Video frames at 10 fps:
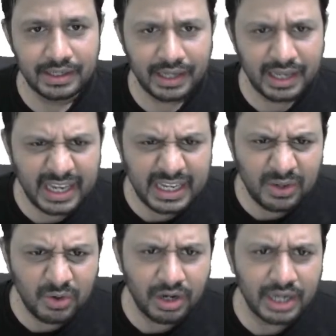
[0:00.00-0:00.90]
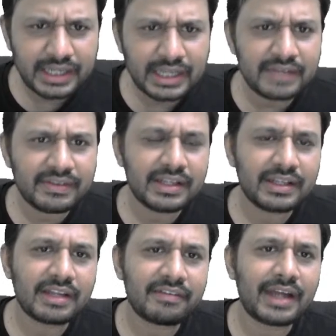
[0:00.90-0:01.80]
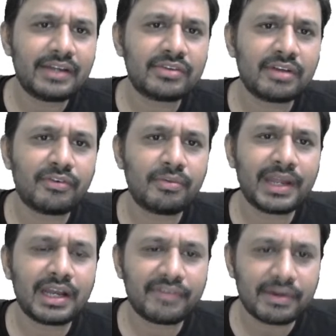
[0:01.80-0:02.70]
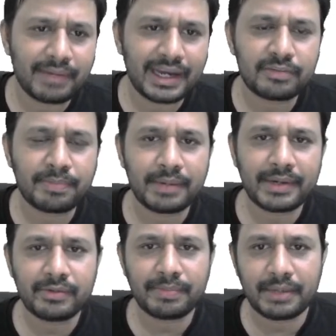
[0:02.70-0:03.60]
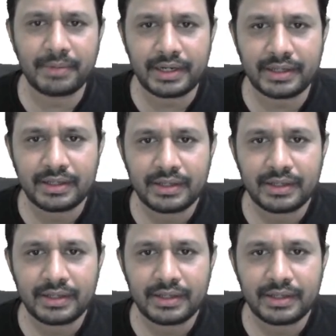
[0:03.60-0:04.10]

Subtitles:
Again go on increasing the values of omega from minus pi by 2 pi by t.